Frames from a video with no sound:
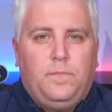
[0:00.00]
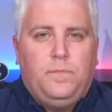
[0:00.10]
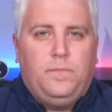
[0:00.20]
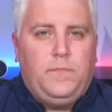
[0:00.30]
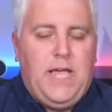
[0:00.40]

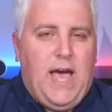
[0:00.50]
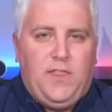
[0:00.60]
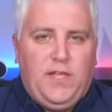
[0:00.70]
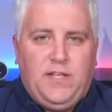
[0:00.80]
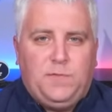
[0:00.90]
Yeah, I
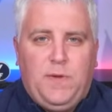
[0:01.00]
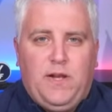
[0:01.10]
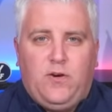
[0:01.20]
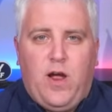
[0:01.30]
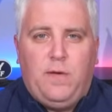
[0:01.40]
think it's been
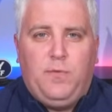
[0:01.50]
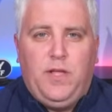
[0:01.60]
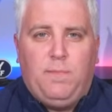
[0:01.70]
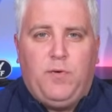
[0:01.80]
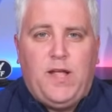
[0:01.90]
incredibly
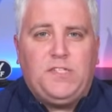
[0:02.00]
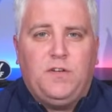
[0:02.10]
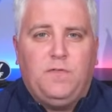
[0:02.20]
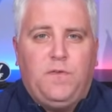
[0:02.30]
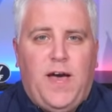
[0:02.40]

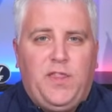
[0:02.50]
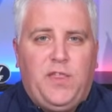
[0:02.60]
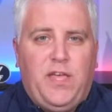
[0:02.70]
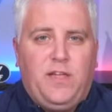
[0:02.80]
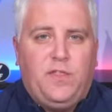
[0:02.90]
impressive. I
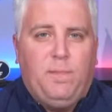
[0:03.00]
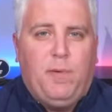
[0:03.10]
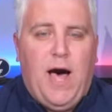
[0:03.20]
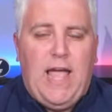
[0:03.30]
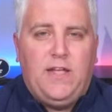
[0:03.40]
think the
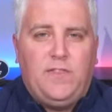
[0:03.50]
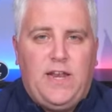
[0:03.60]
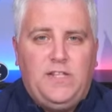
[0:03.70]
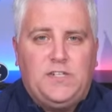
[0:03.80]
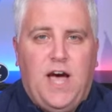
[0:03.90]
buy-in that
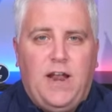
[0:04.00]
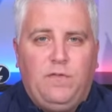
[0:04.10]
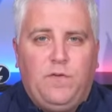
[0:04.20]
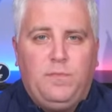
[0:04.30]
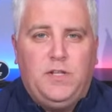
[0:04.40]
he's
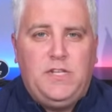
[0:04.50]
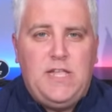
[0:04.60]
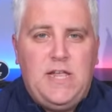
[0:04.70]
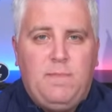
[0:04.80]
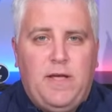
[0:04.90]
gotten from the
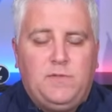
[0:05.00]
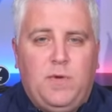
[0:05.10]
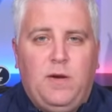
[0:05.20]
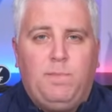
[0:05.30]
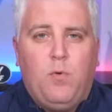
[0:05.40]
team has
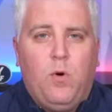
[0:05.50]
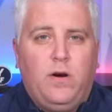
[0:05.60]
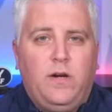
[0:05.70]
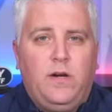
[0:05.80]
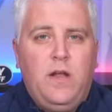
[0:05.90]
been
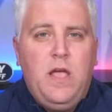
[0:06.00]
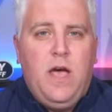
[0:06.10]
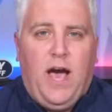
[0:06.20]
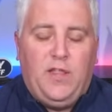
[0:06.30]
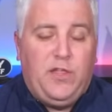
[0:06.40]
important.
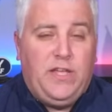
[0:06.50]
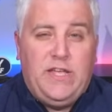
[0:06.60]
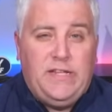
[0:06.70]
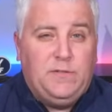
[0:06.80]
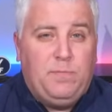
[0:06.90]
I think
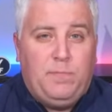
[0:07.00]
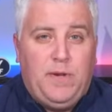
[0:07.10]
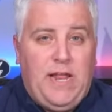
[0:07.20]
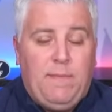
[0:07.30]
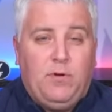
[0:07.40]
he's
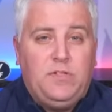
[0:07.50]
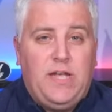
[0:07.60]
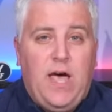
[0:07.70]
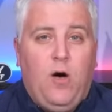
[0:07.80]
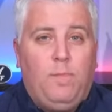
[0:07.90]
been able to
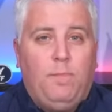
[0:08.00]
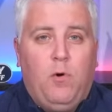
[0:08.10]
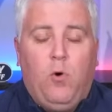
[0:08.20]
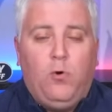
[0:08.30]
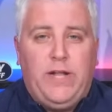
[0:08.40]
help
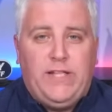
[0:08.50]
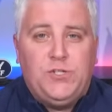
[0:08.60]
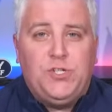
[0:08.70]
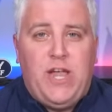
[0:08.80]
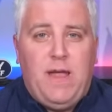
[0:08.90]
mold and
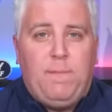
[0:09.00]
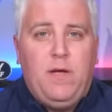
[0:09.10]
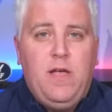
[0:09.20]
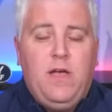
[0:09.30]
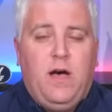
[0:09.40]
shape
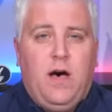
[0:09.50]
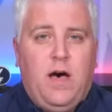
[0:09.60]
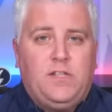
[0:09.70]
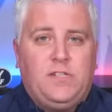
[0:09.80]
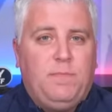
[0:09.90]

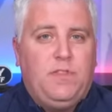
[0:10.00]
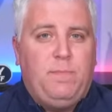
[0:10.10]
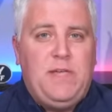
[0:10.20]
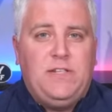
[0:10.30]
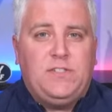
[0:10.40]
some of the
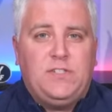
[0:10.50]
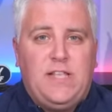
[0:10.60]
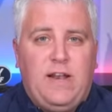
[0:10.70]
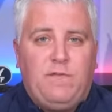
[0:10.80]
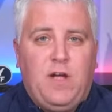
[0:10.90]
pieces
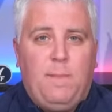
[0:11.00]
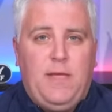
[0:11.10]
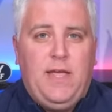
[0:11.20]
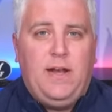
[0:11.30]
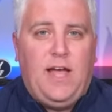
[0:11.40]
that have come in.